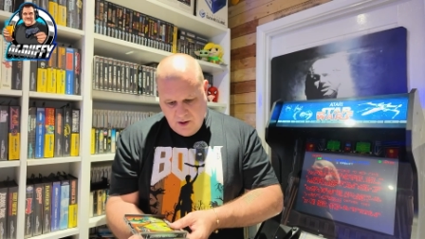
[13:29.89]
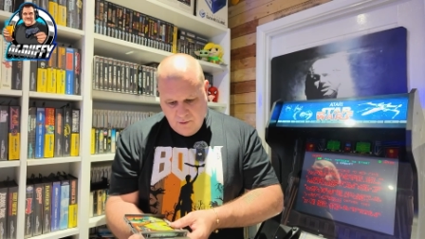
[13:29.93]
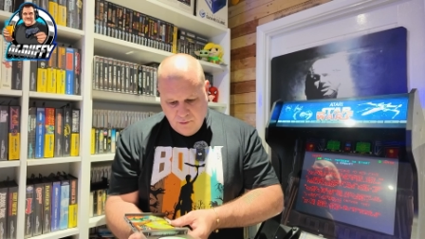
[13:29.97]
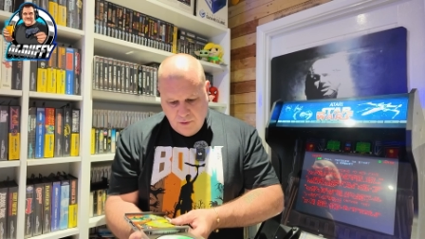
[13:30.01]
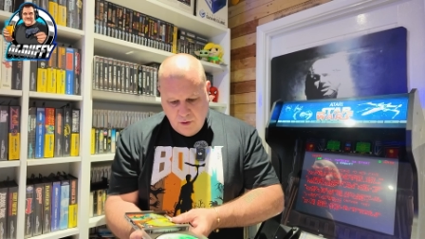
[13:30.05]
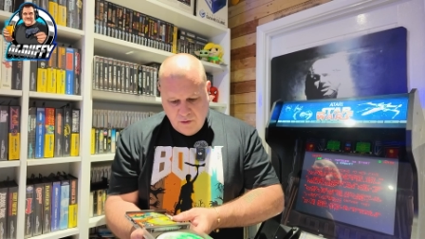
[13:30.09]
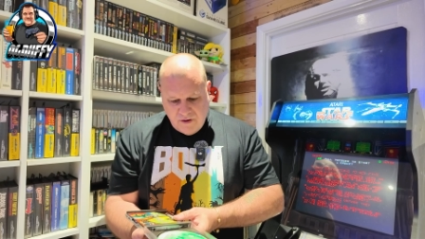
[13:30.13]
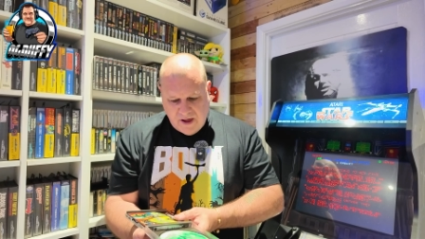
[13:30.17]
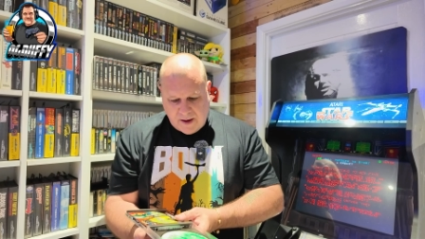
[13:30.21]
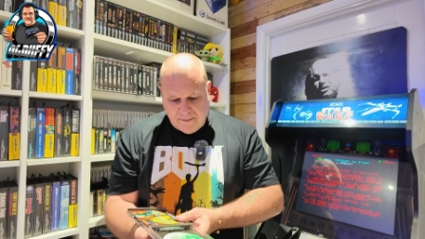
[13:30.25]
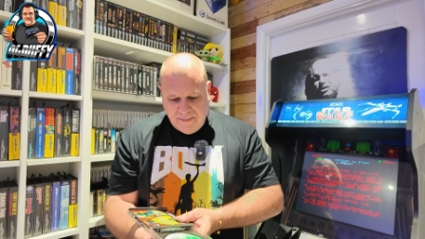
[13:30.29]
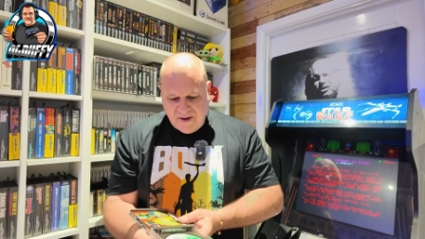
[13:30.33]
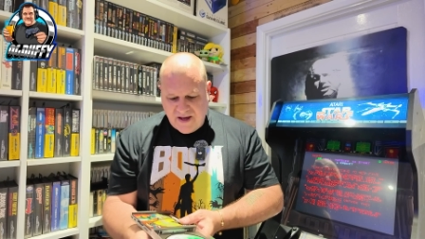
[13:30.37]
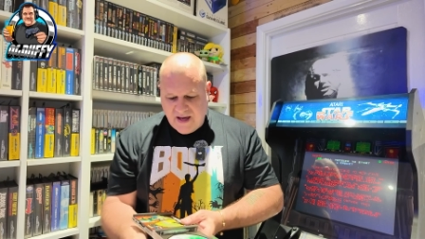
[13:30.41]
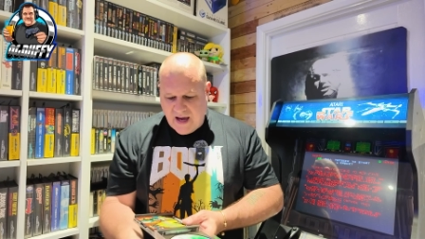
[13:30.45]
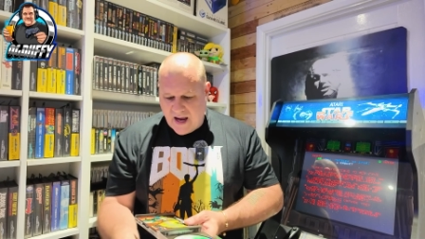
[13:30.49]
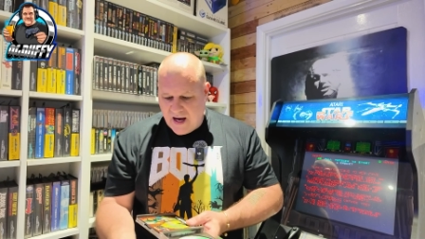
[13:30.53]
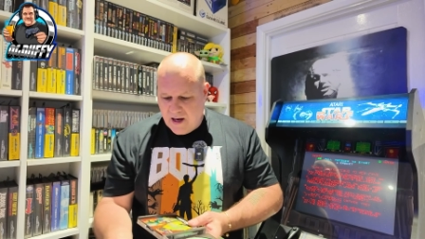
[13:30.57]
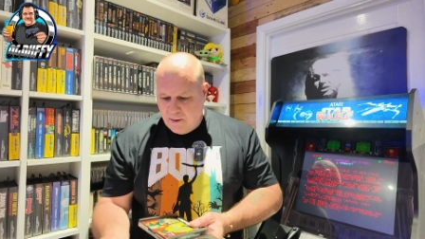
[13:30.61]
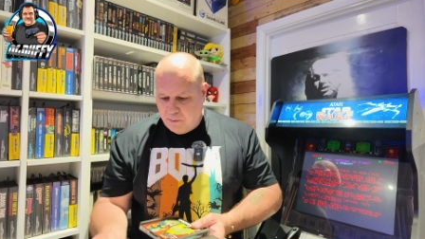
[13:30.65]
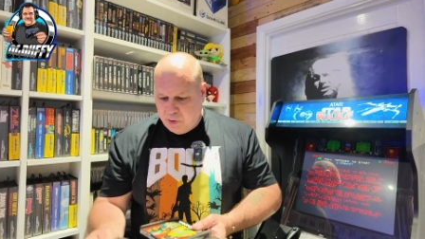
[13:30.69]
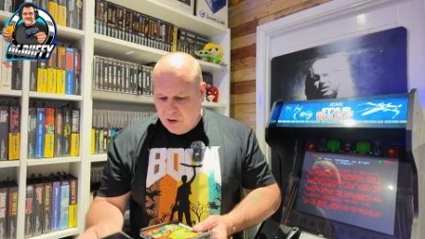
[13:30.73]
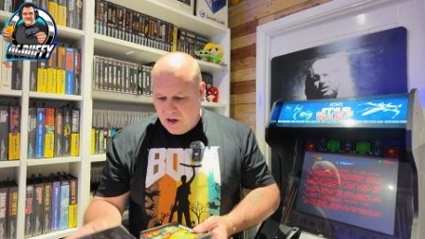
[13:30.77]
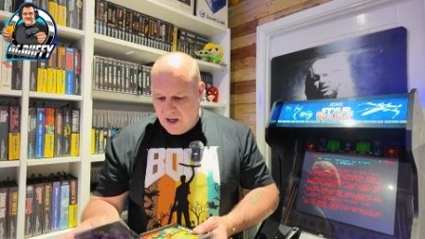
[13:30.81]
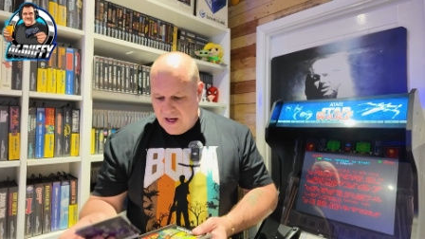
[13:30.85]
Will that be
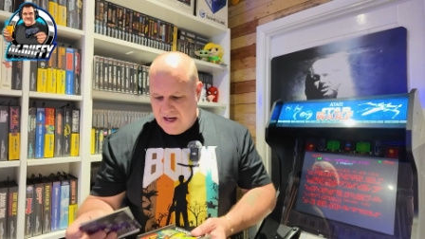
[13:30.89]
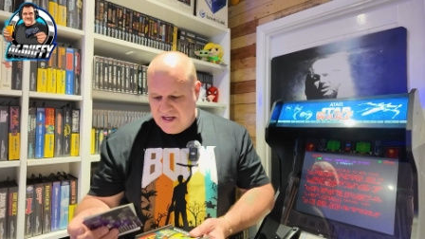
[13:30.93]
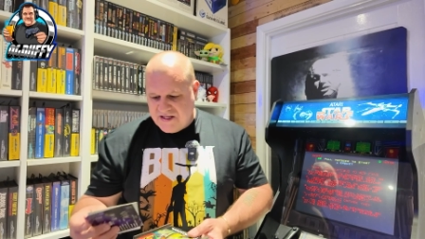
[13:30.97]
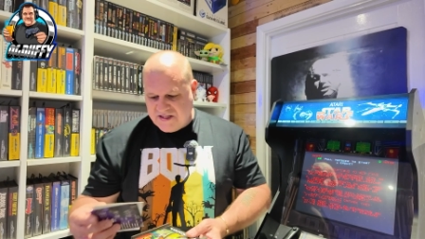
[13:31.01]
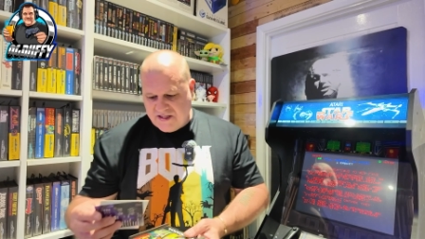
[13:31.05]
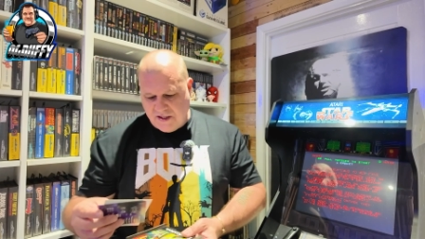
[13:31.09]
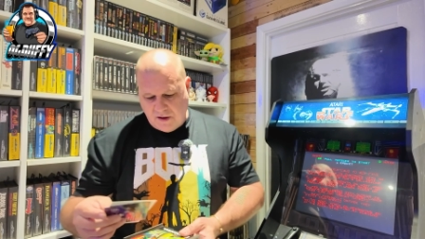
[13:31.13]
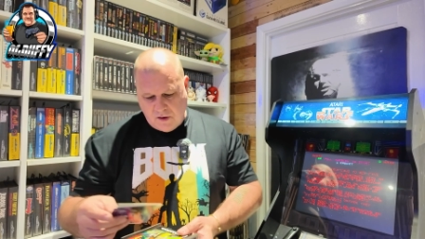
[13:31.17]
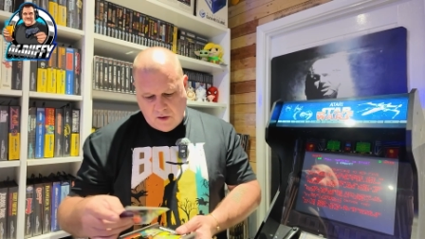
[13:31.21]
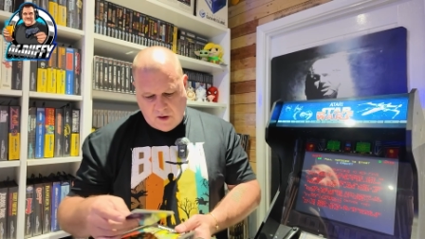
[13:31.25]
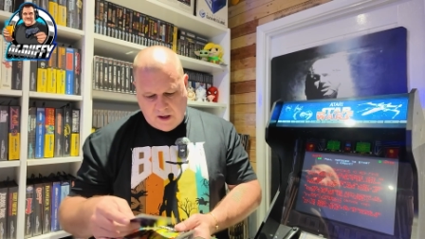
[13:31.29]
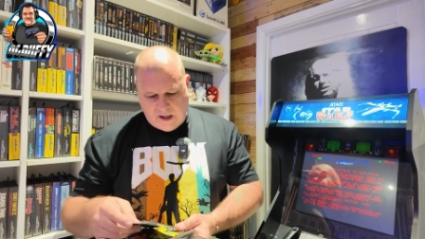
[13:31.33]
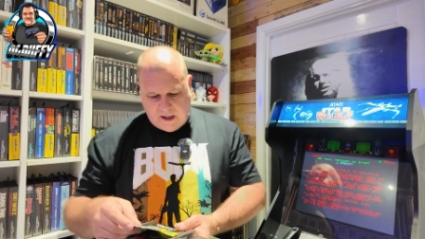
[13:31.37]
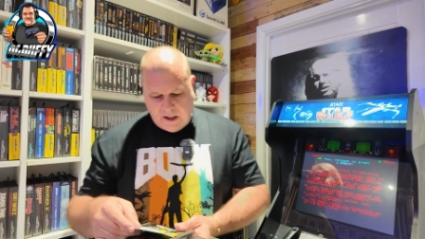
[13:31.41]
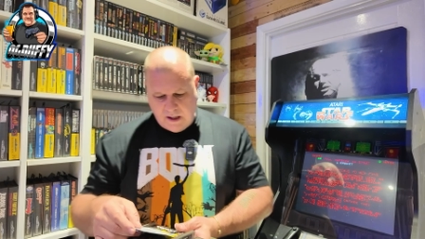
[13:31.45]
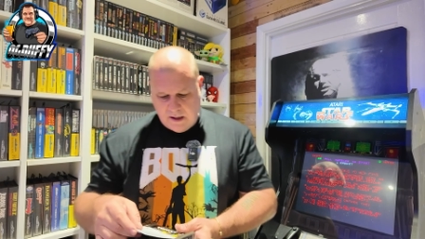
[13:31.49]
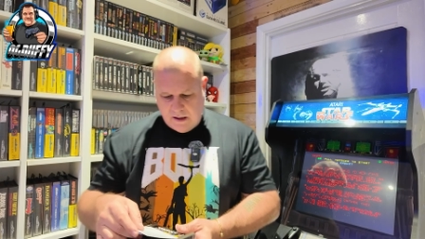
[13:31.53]
getting a play tonight?